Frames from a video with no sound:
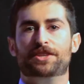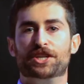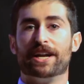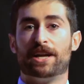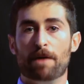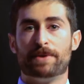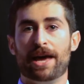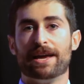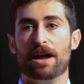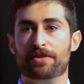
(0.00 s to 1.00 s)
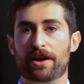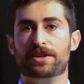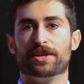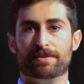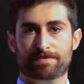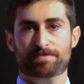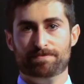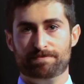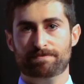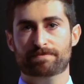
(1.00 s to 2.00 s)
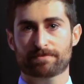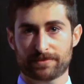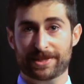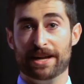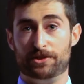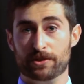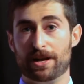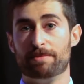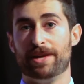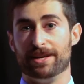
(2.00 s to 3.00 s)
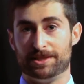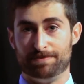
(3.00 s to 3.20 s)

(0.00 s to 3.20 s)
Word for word: You got a cupcake out there? Two. You got two cupcakes.